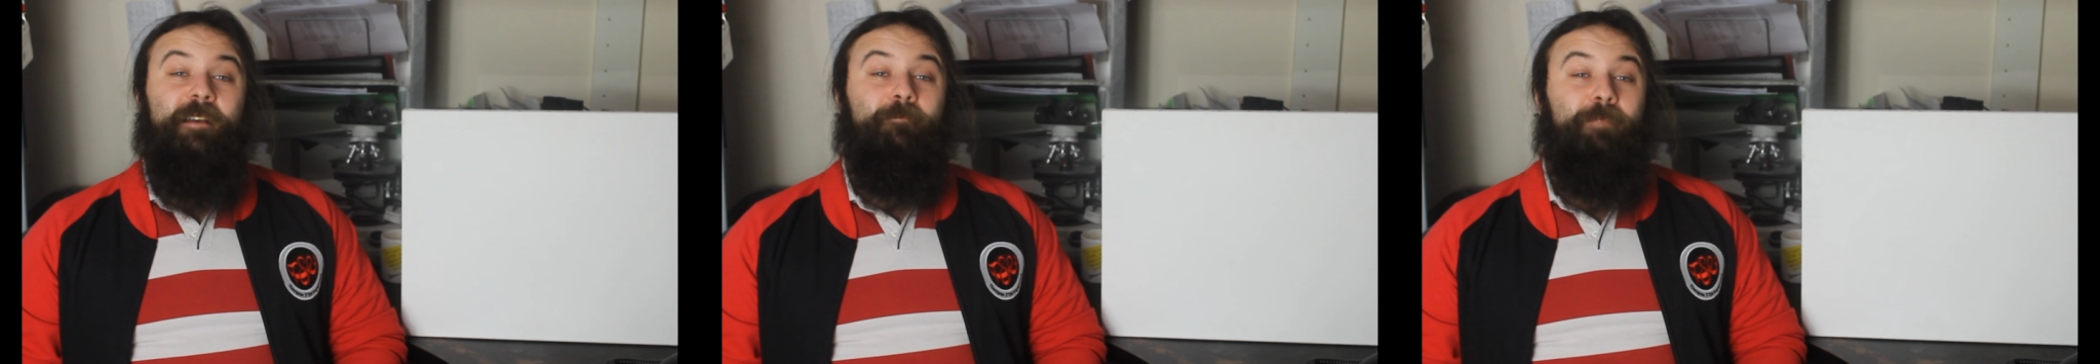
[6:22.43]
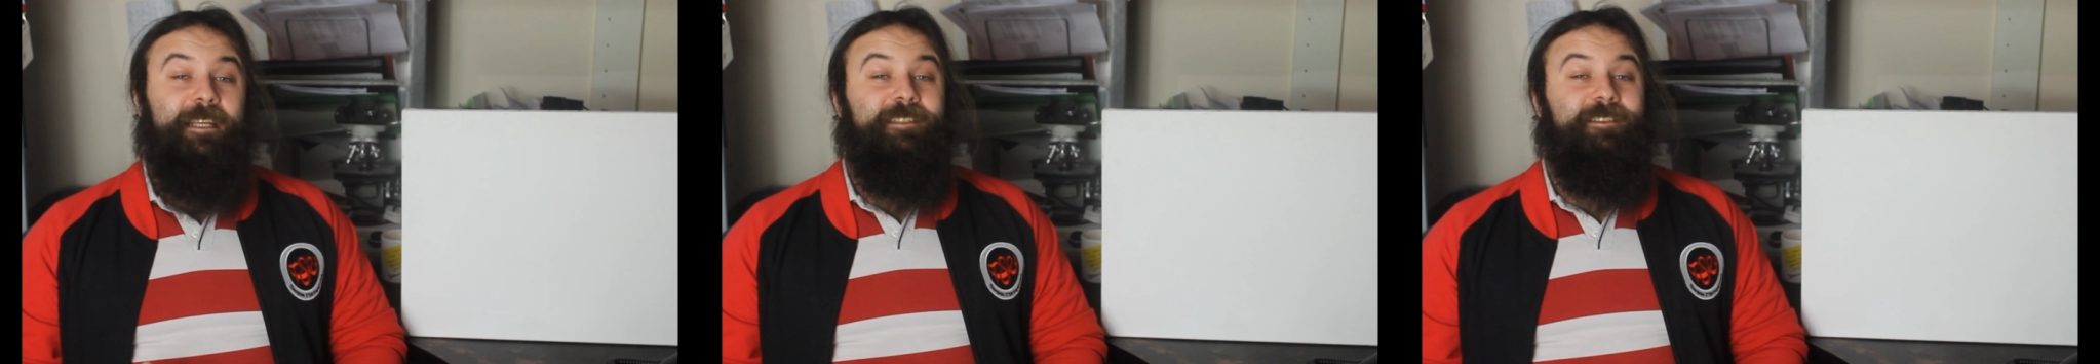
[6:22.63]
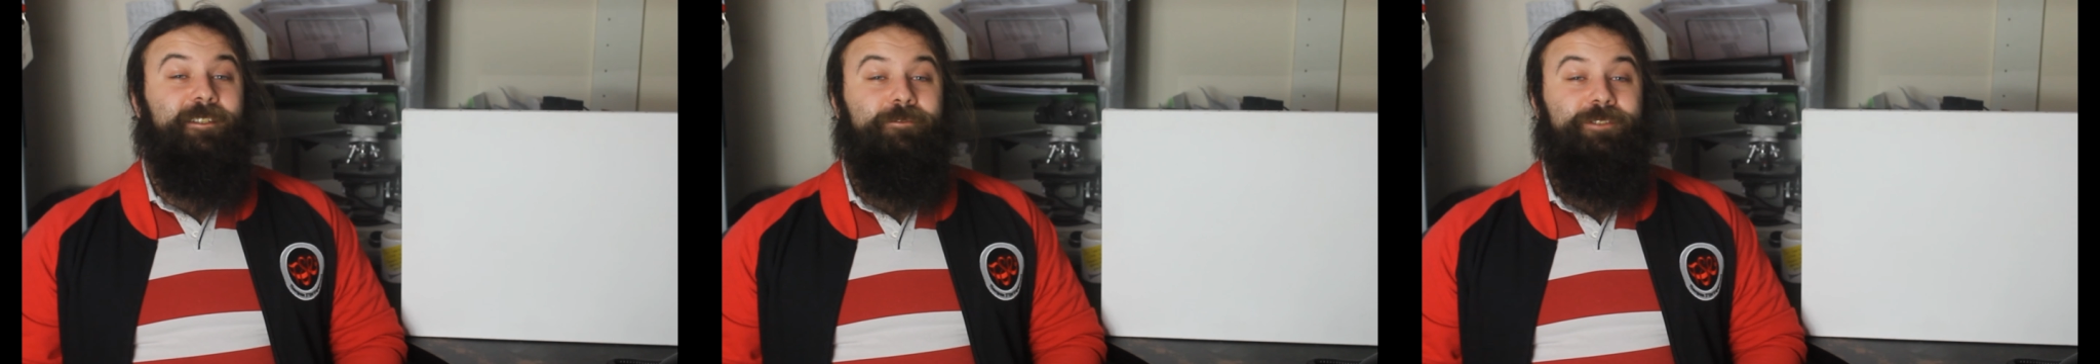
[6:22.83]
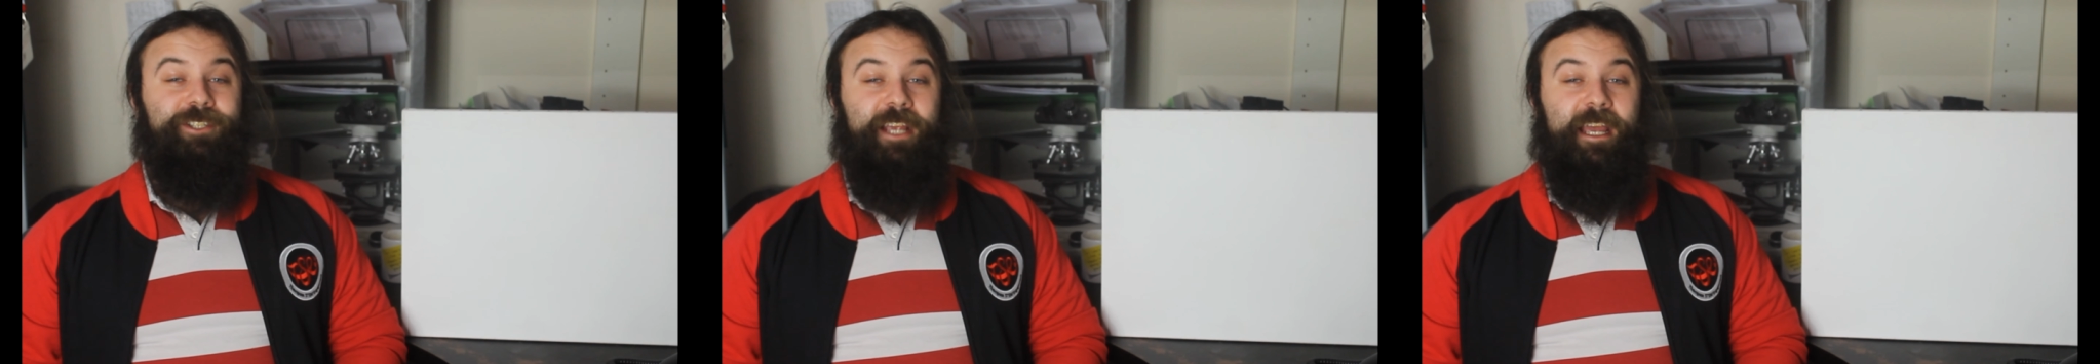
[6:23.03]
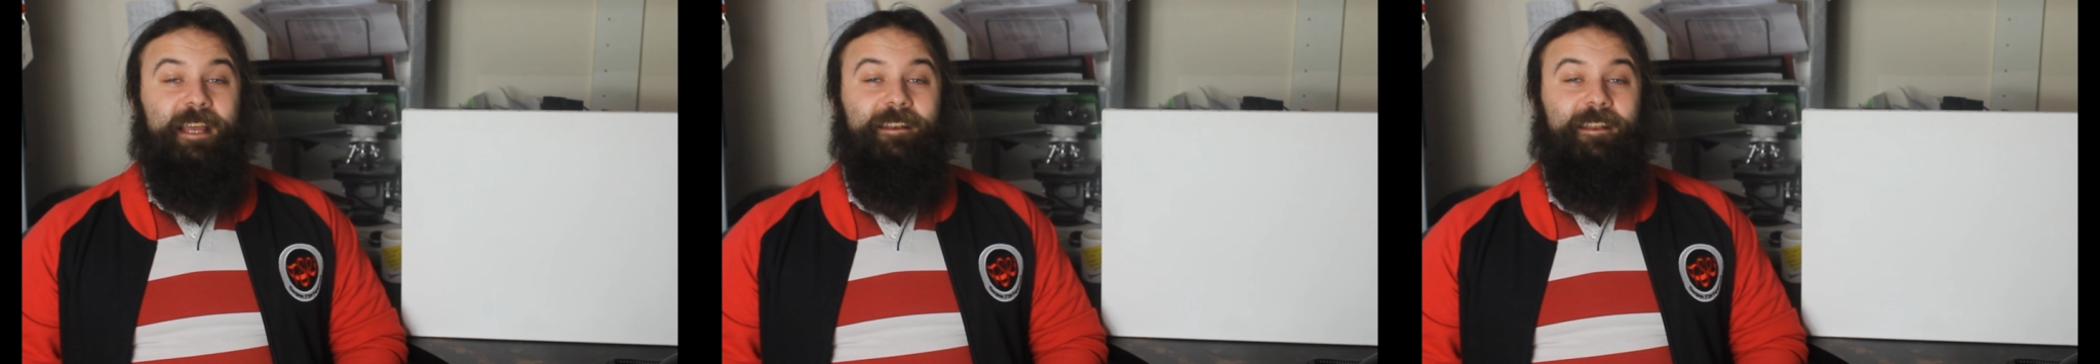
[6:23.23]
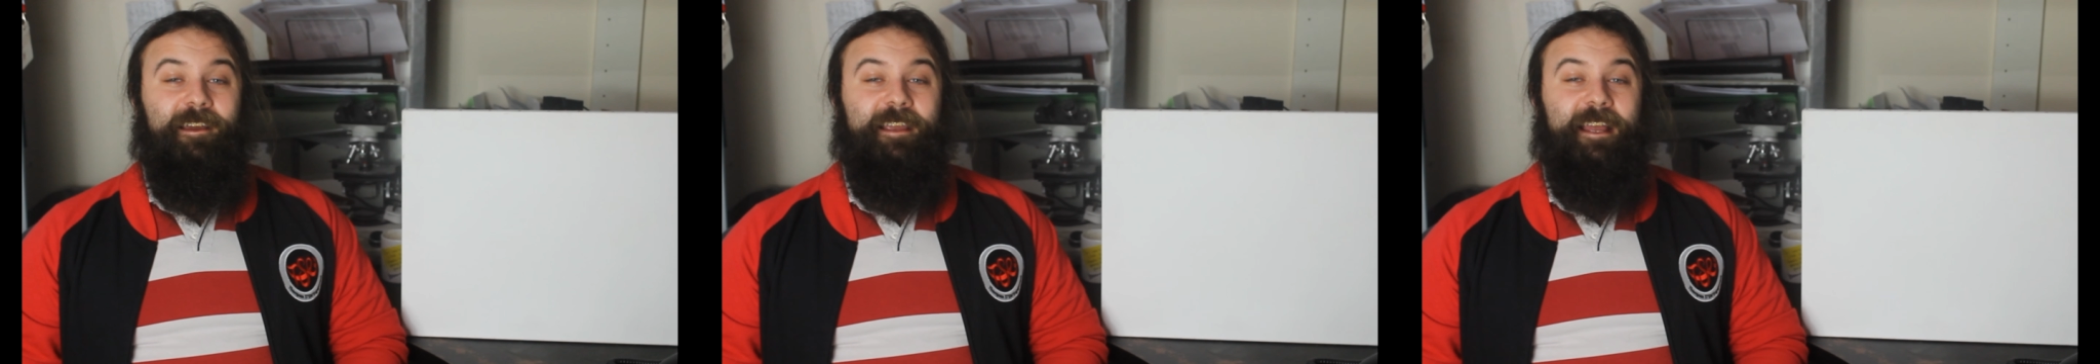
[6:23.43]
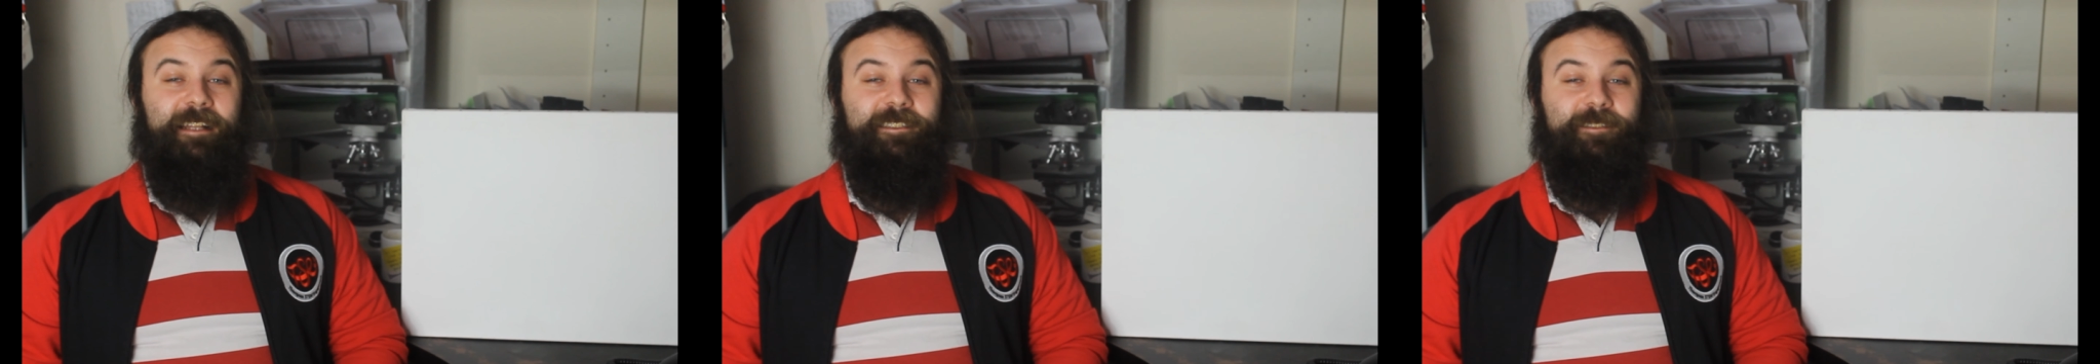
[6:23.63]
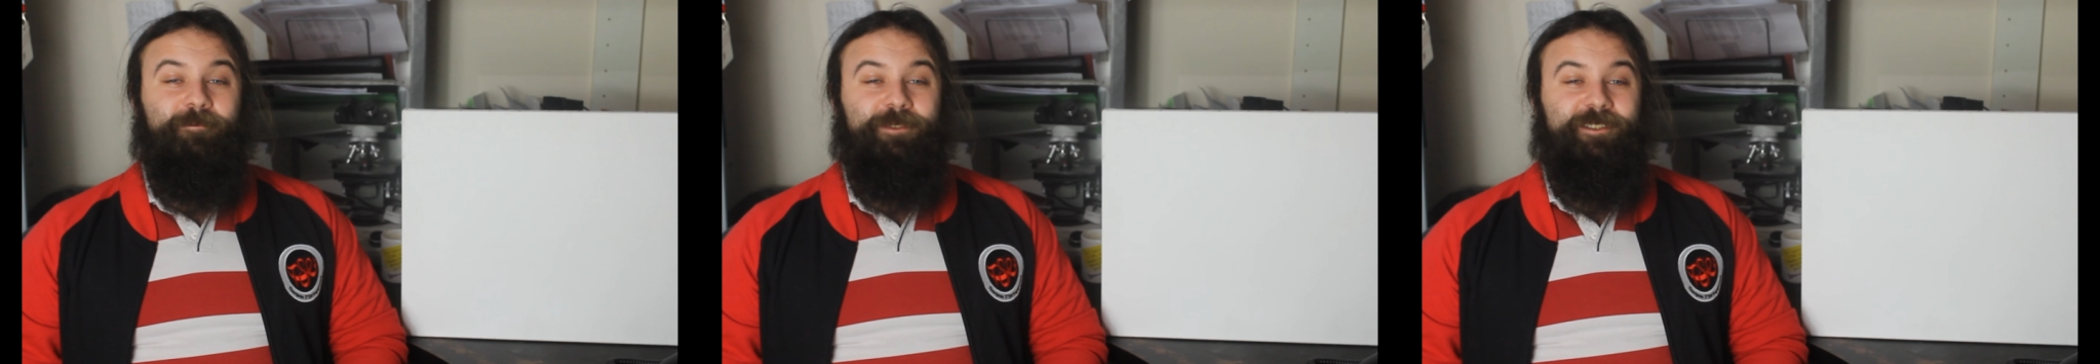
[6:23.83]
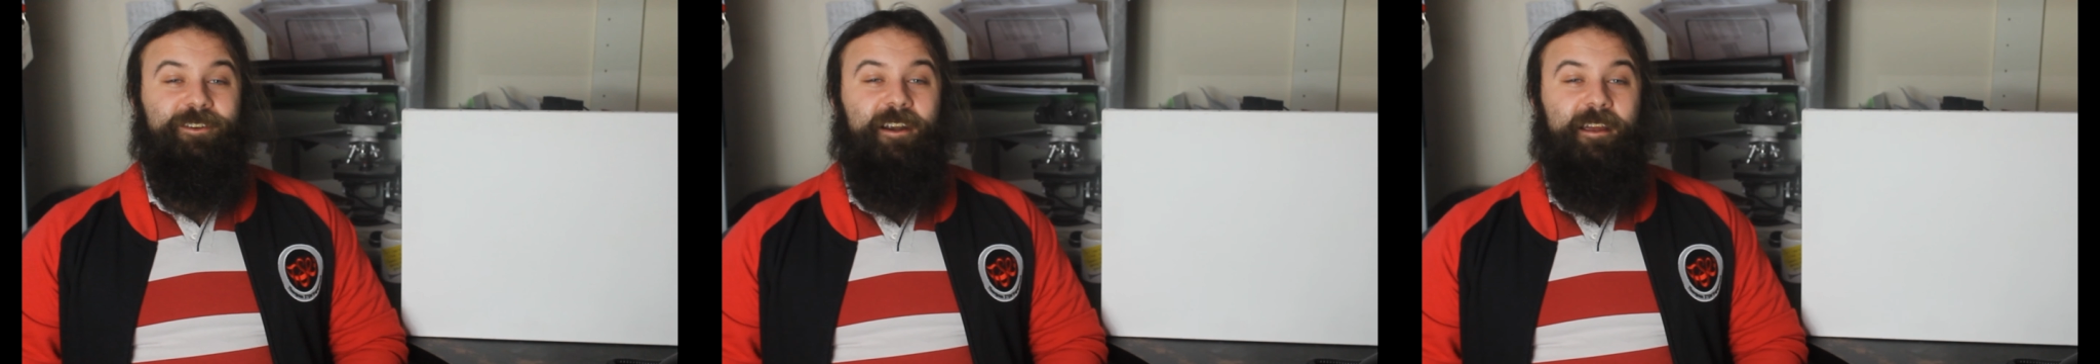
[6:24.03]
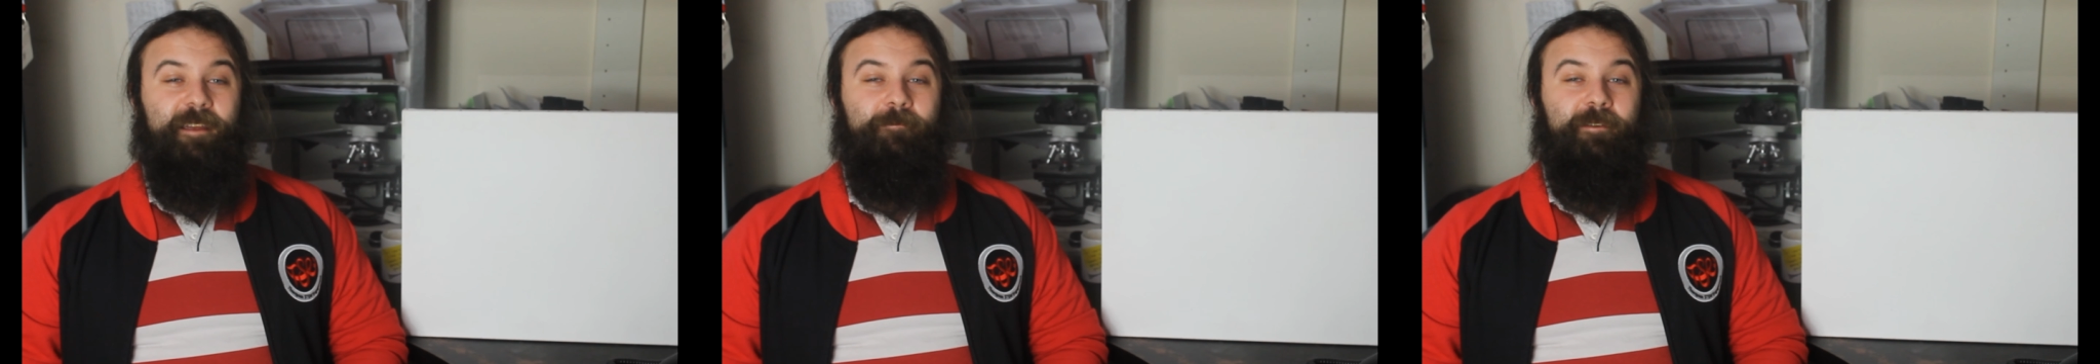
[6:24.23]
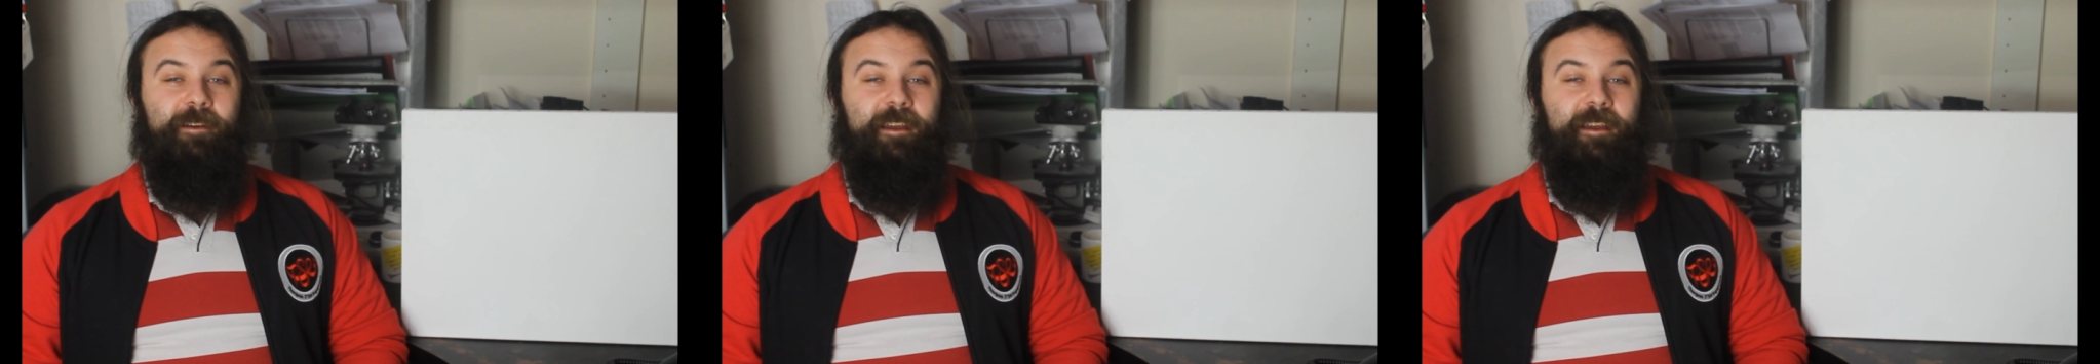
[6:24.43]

Please do share, like and subscribe,